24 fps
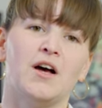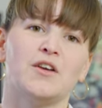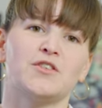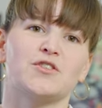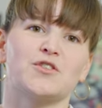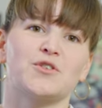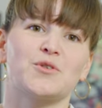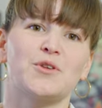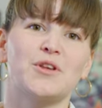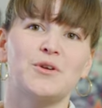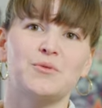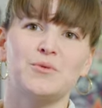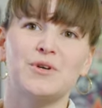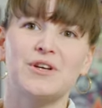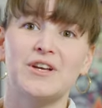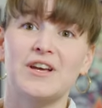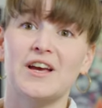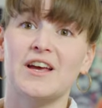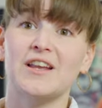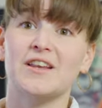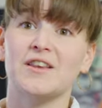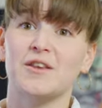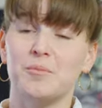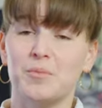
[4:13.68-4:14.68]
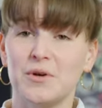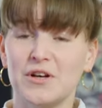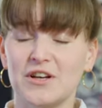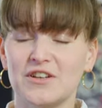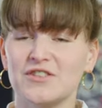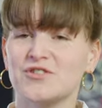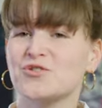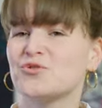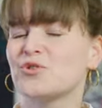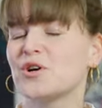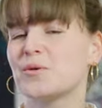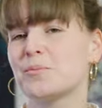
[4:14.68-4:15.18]
so that we get the
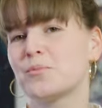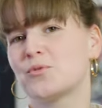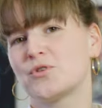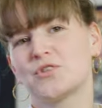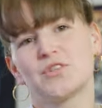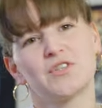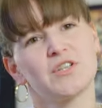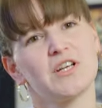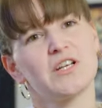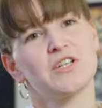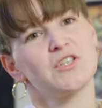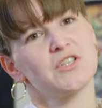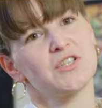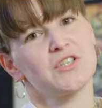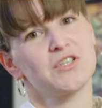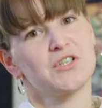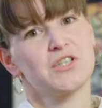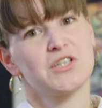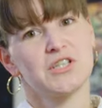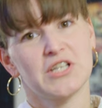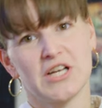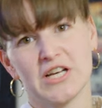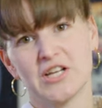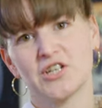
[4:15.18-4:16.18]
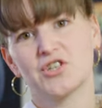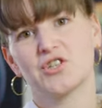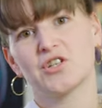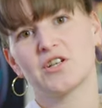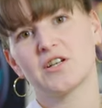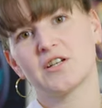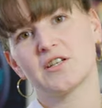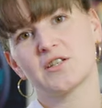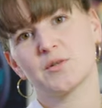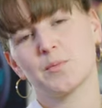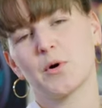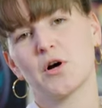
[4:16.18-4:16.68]
biggest
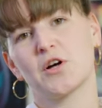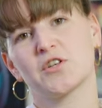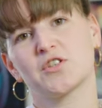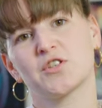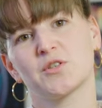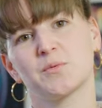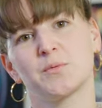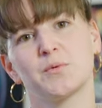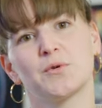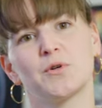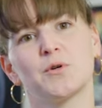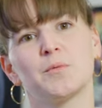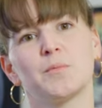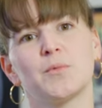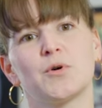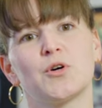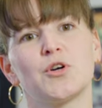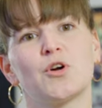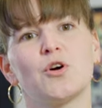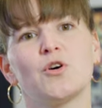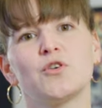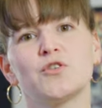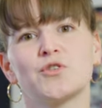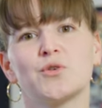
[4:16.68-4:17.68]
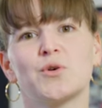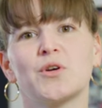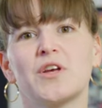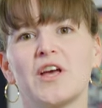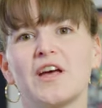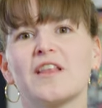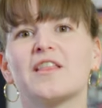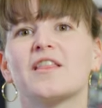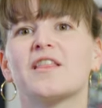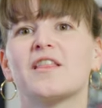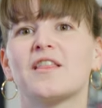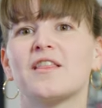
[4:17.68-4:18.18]
representation as possible, but also
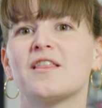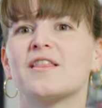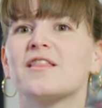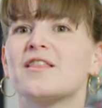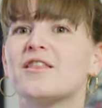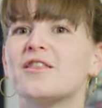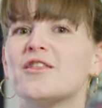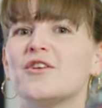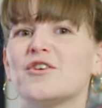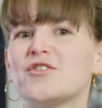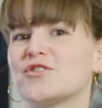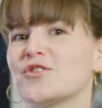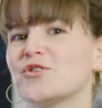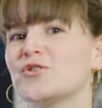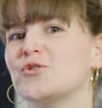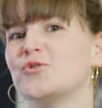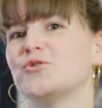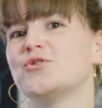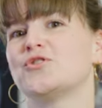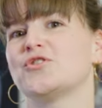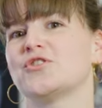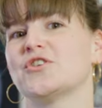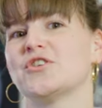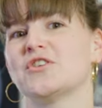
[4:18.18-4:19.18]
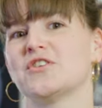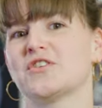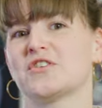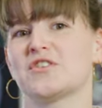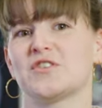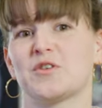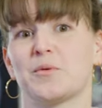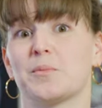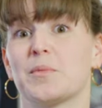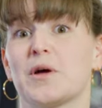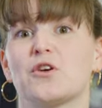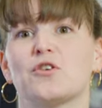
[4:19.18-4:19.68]
get the
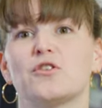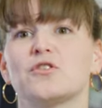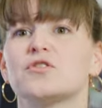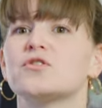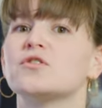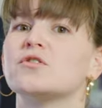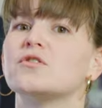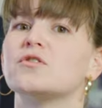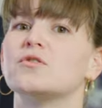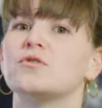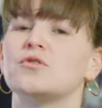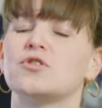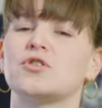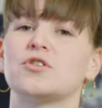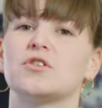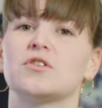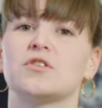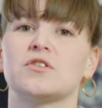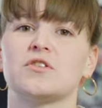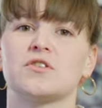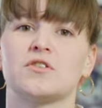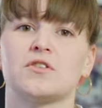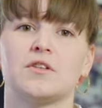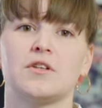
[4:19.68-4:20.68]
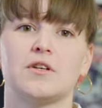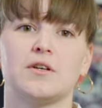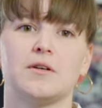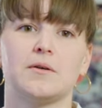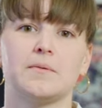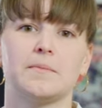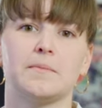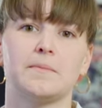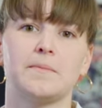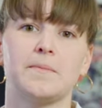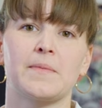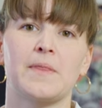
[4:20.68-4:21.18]
solutions, the better solutions,
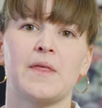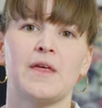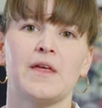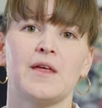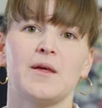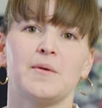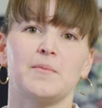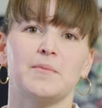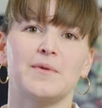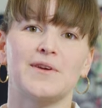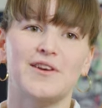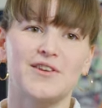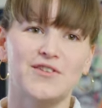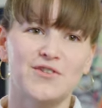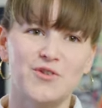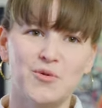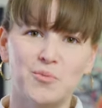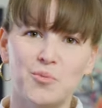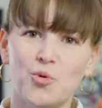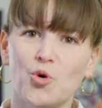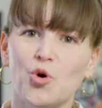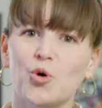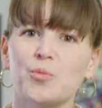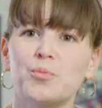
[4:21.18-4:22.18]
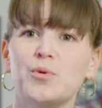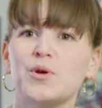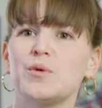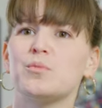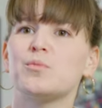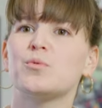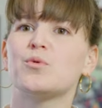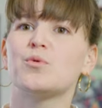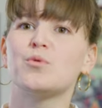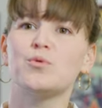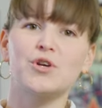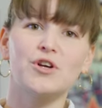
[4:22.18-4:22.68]
um, because the more
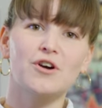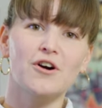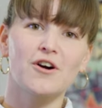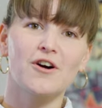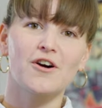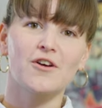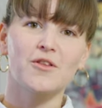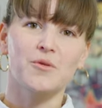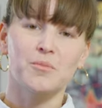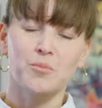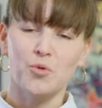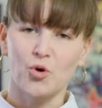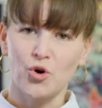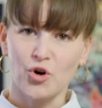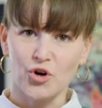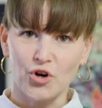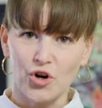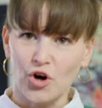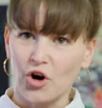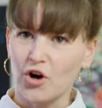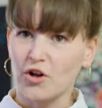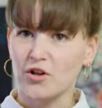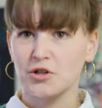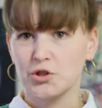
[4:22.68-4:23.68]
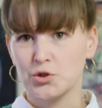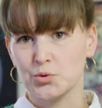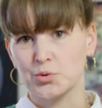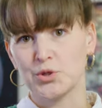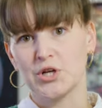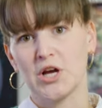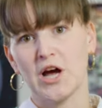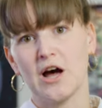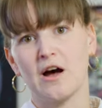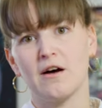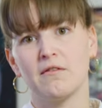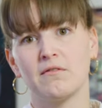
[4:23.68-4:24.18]
people we are, the more knowledge
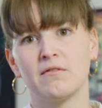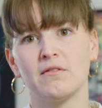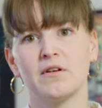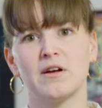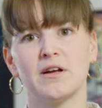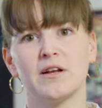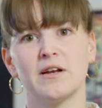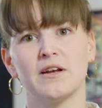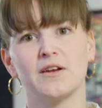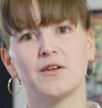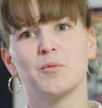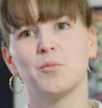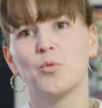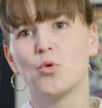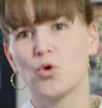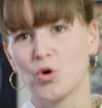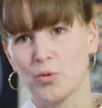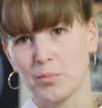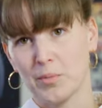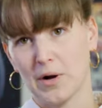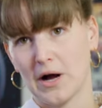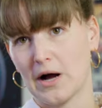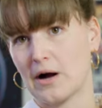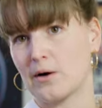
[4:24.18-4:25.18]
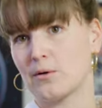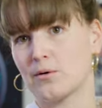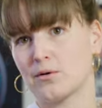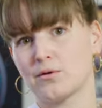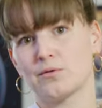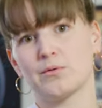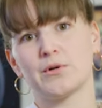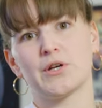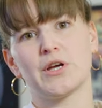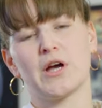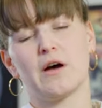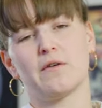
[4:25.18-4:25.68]
we have and the more
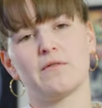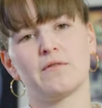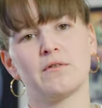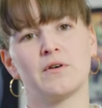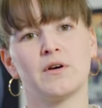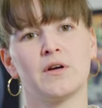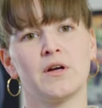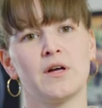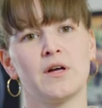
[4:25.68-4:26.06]
power we have.